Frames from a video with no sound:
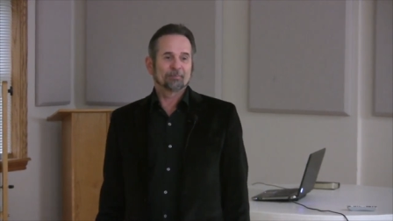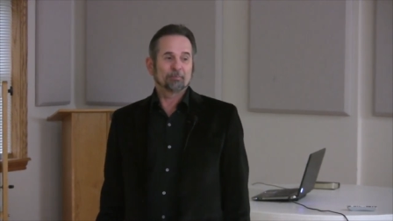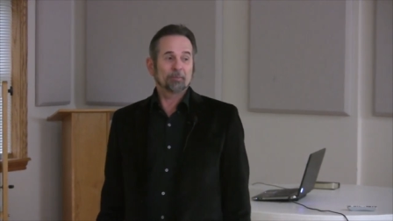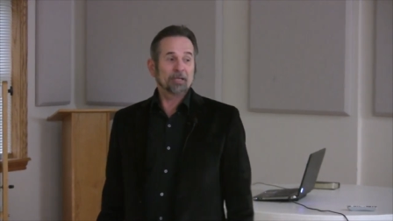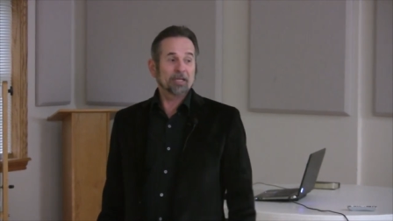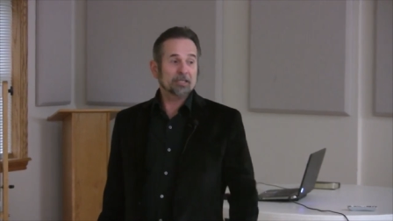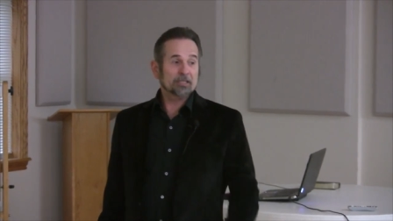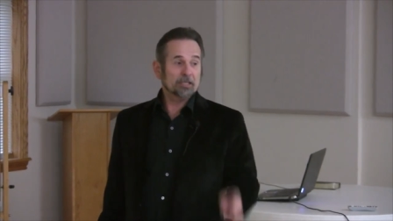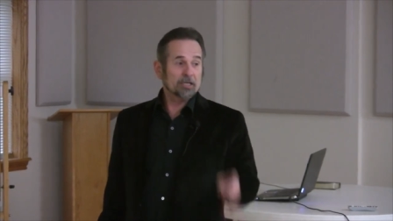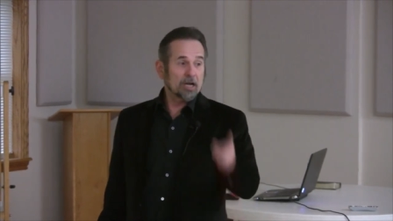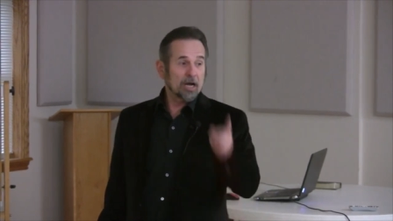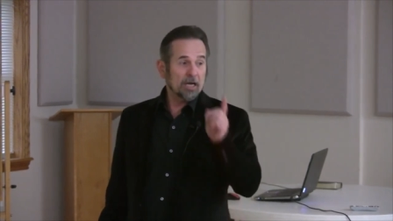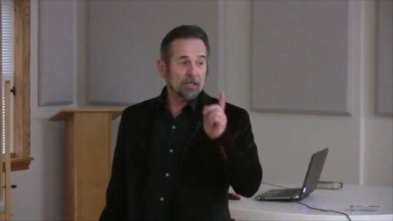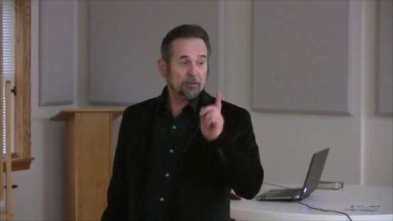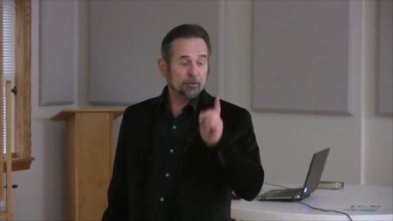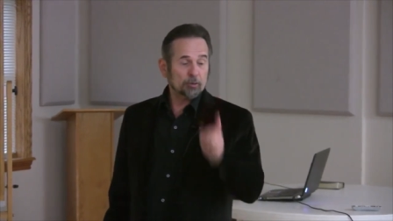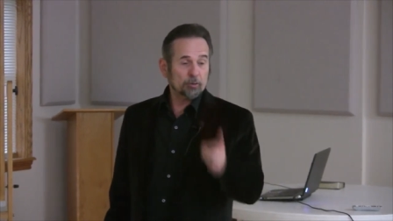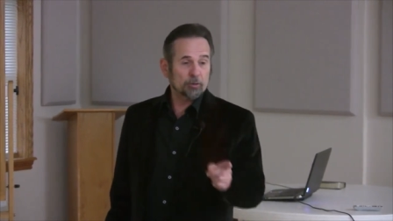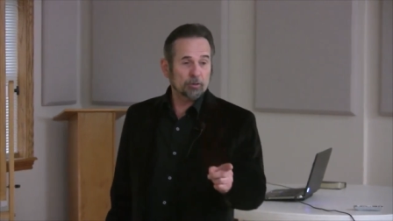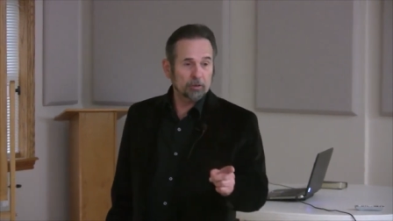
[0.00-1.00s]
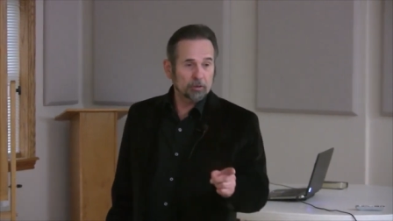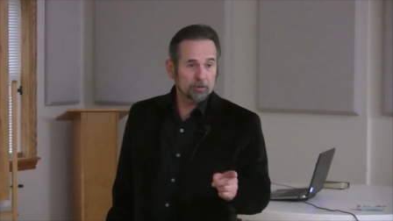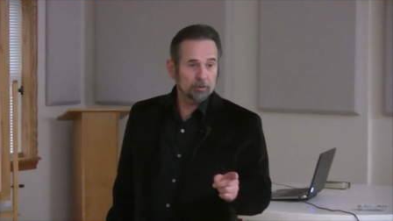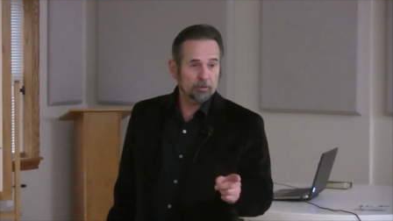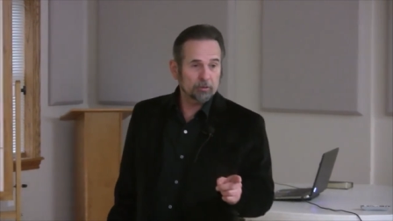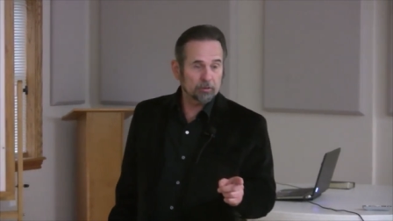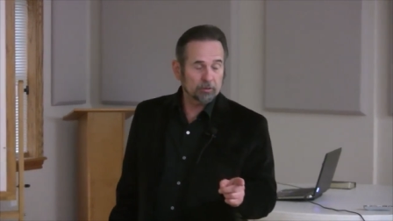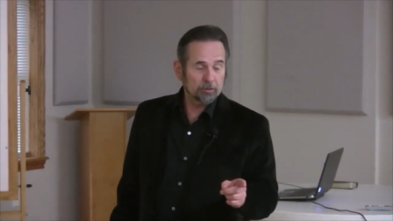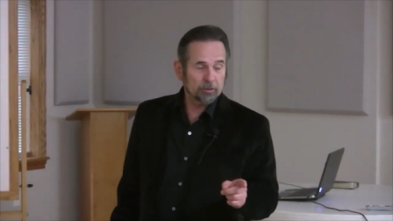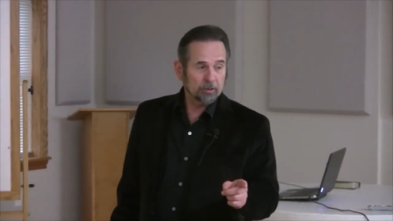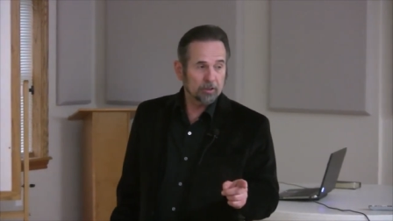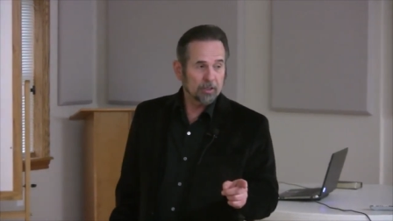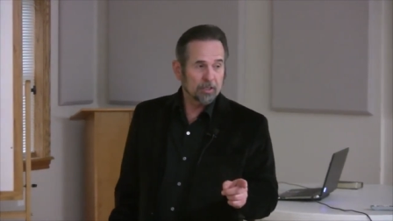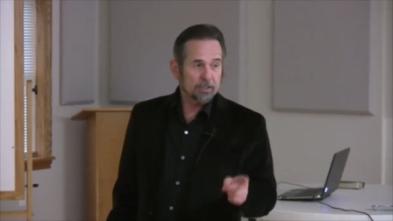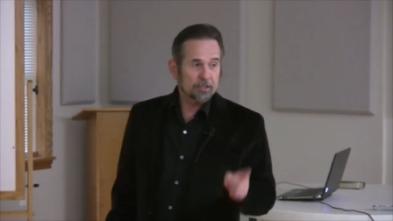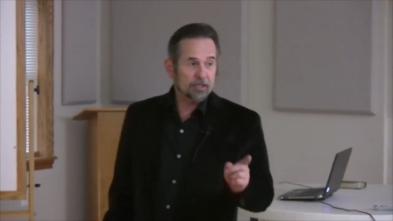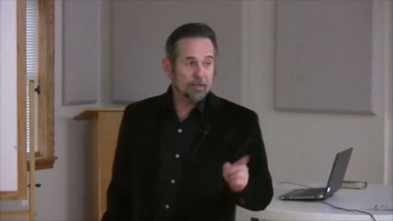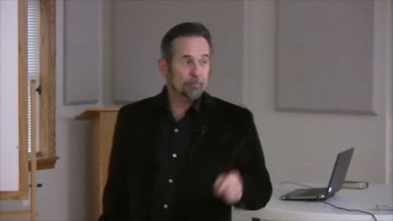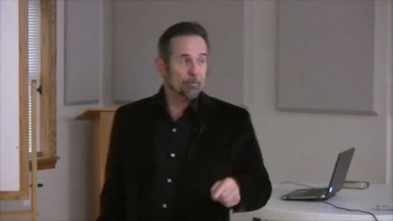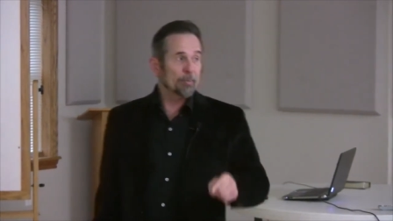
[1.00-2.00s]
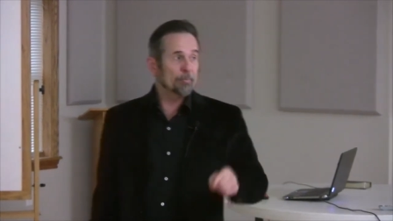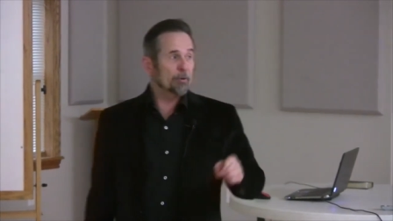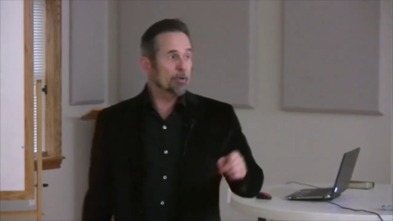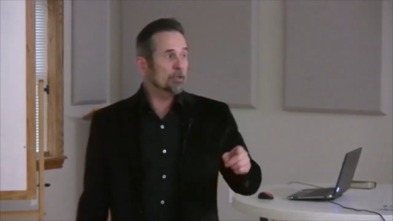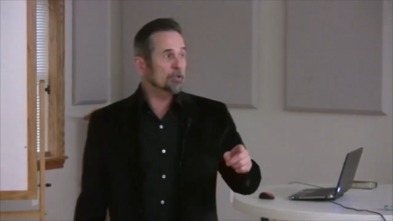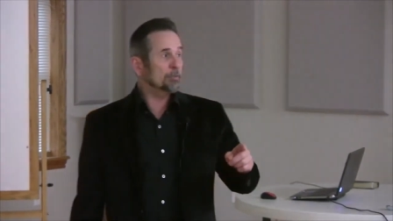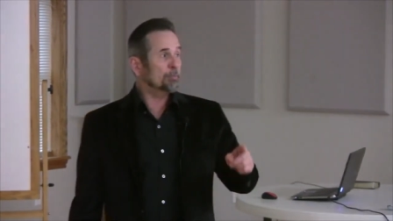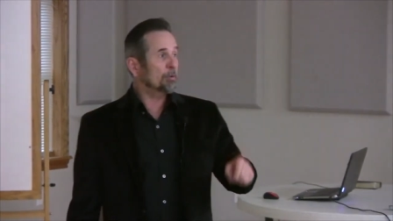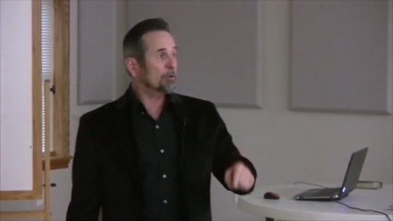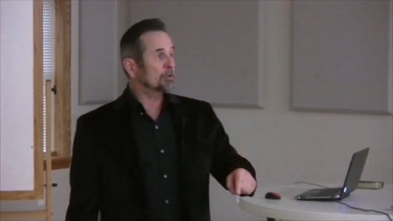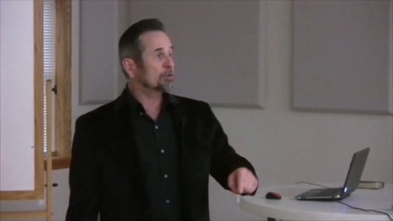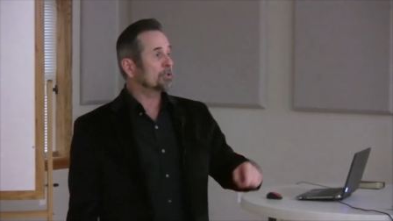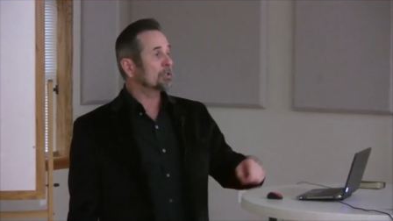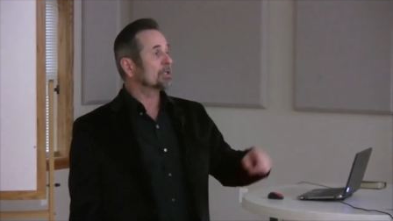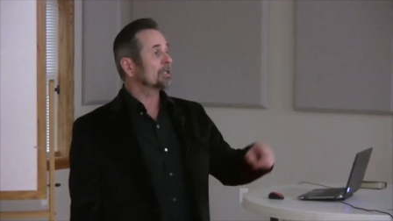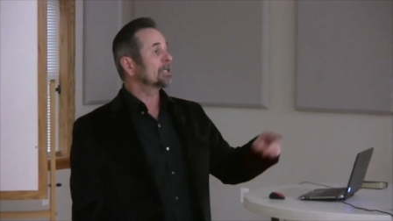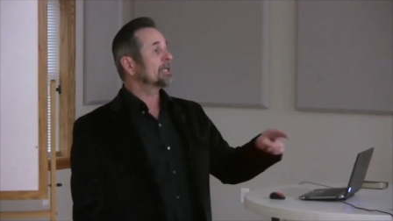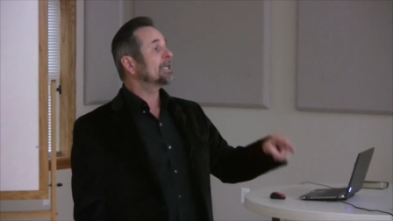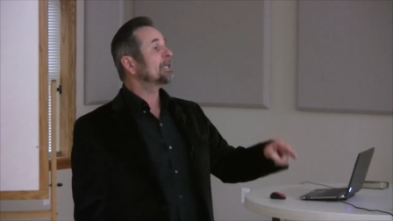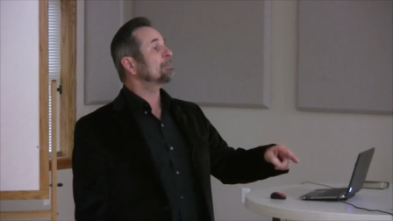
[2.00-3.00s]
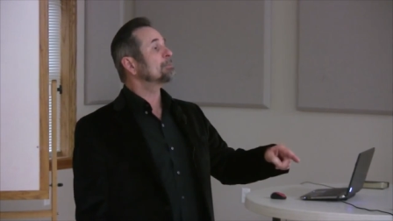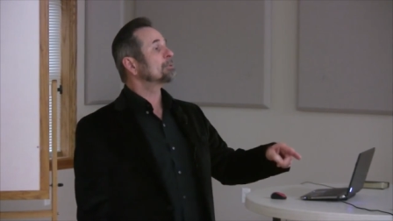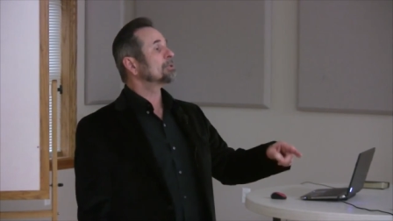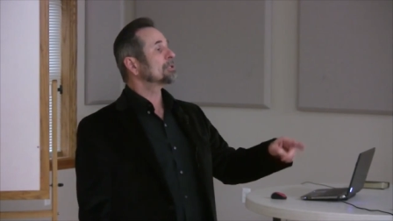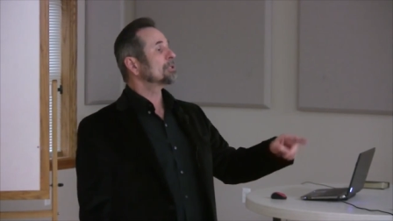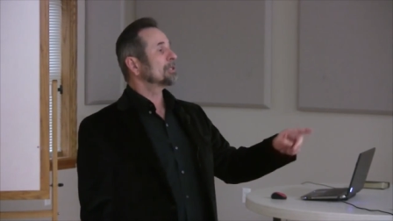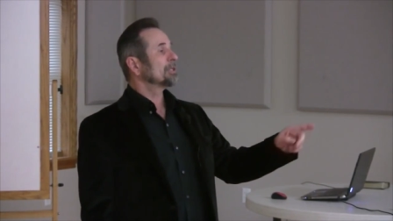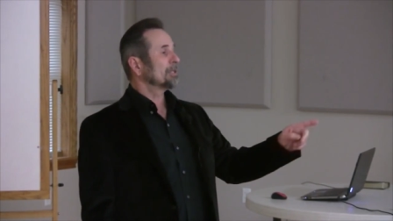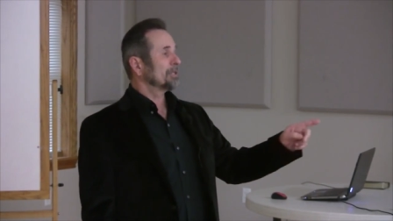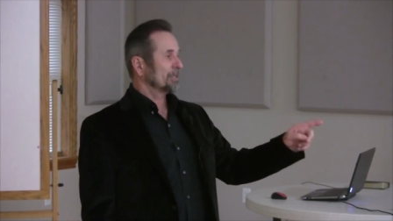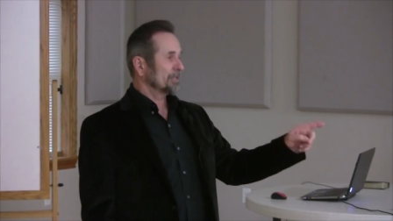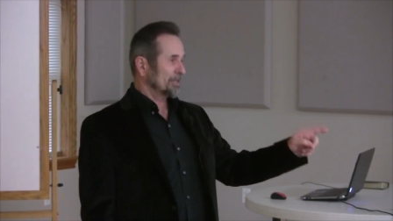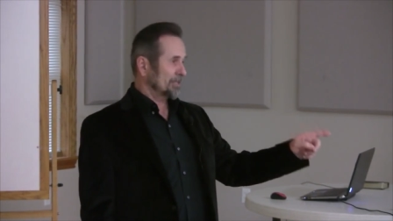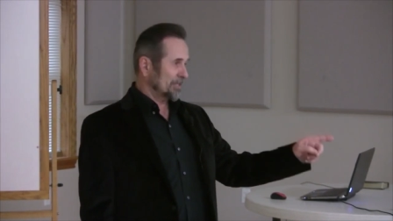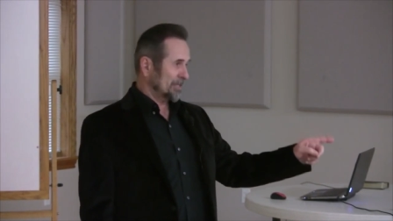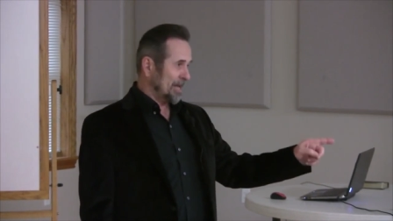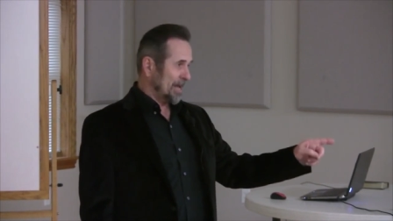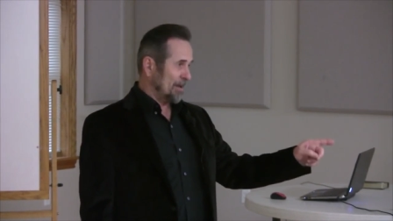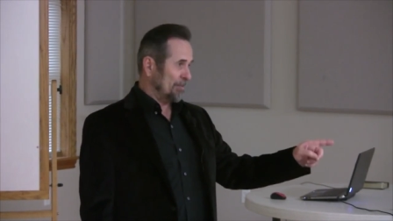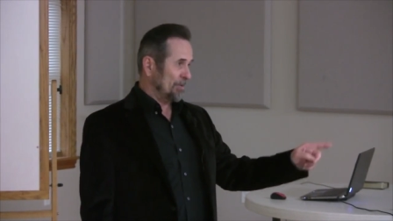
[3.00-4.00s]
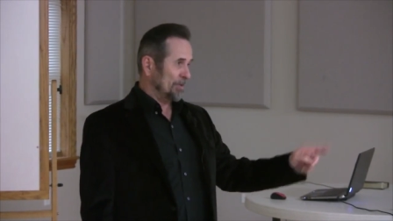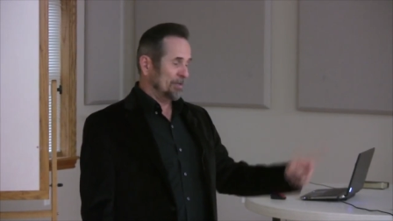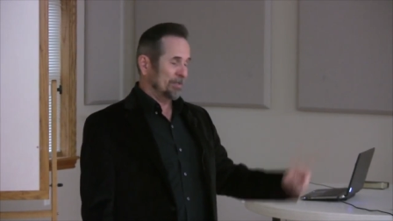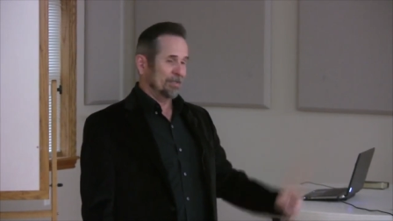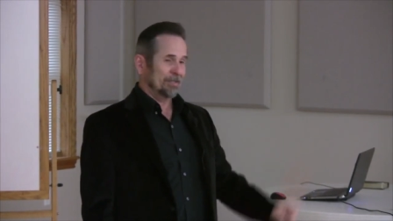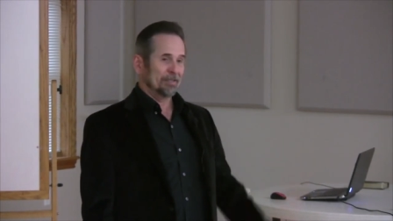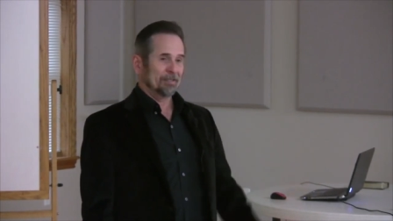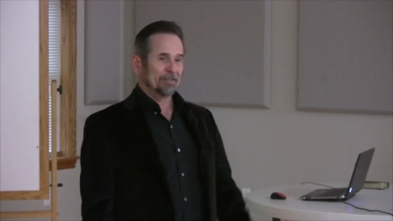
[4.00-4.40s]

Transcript: But it's not true simply because a person keeps the Sabbath.